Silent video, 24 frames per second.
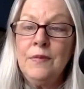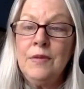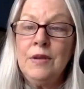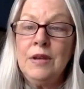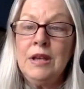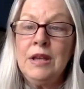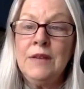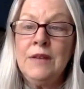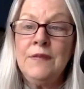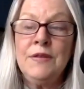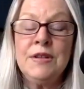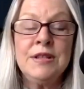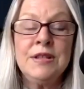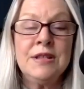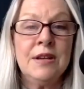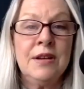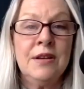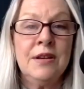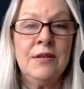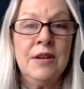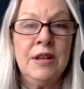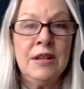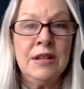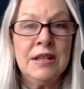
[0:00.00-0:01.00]
If it's
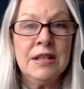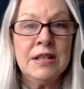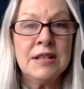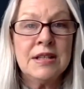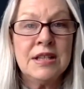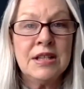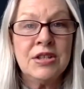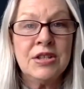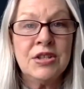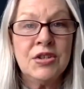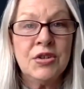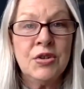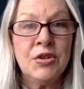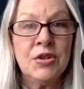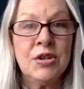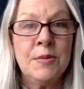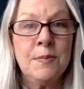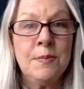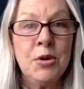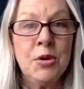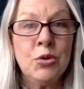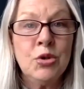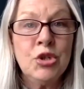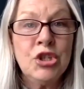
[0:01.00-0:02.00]
a certain
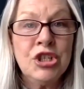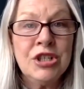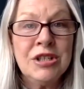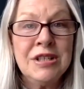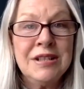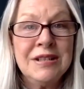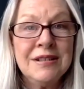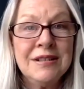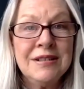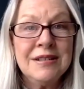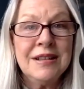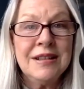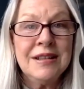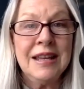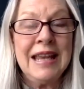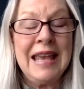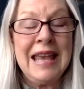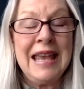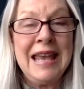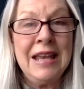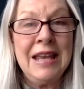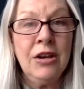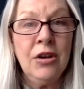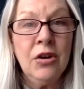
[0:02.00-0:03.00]
emotion, like
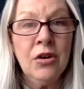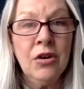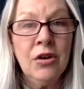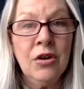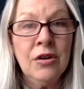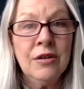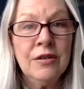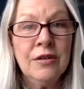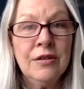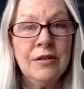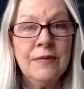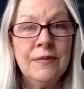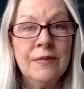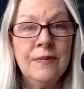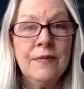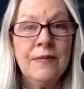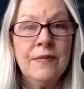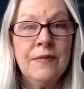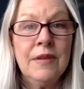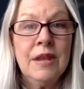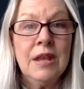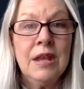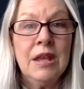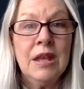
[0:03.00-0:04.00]
anger,
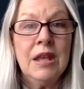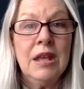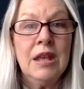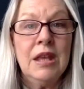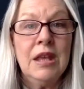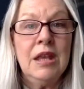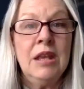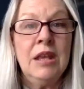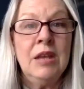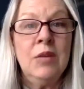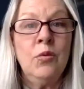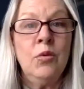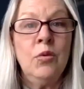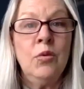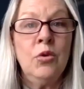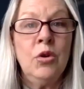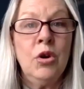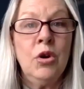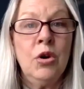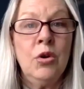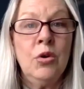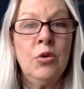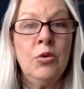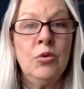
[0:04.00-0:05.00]
it will
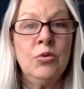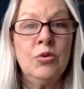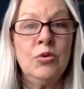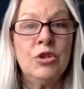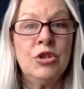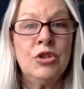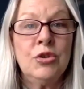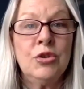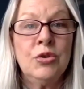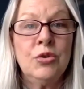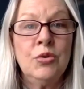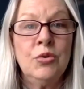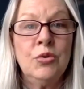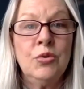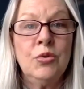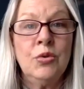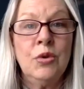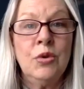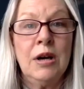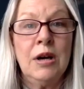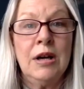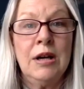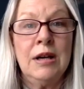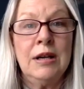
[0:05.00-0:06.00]
go to
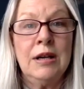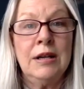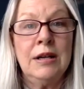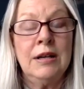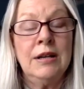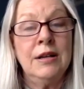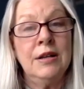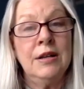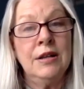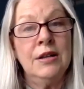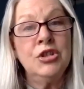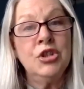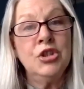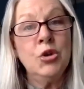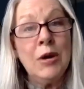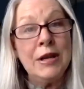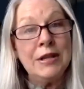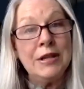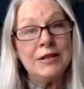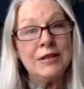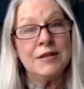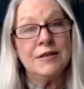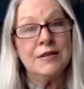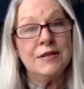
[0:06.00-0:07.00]

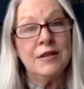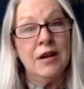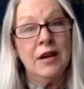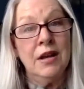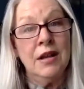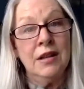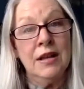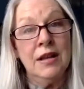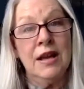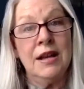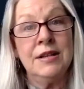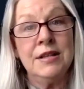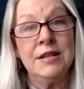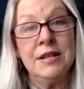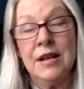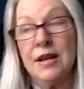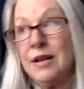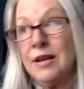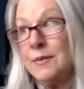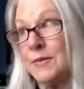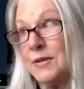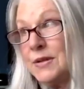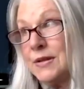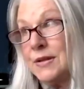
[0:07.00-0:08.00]
joints a lot of
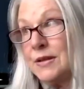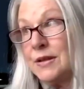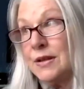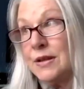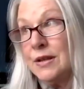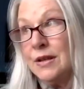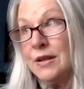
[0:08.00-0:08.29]
times.